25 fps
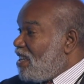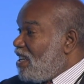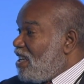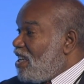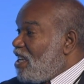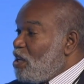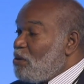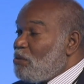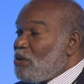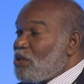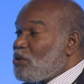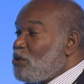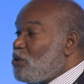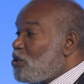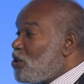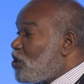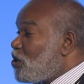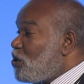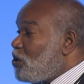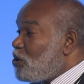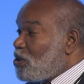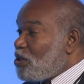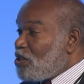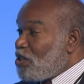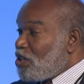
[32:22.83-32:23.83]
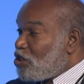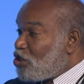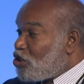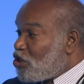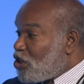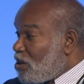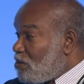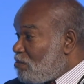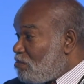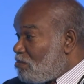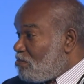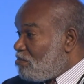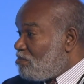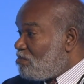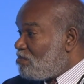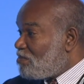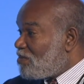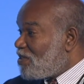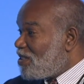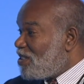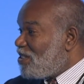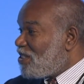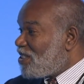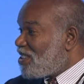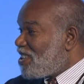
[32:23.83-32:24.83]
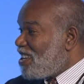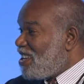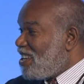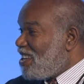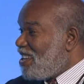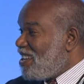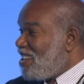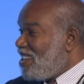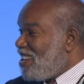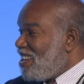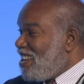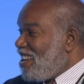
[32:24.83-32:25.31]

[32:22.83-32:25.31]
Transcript: He was going to go to the gym, okay?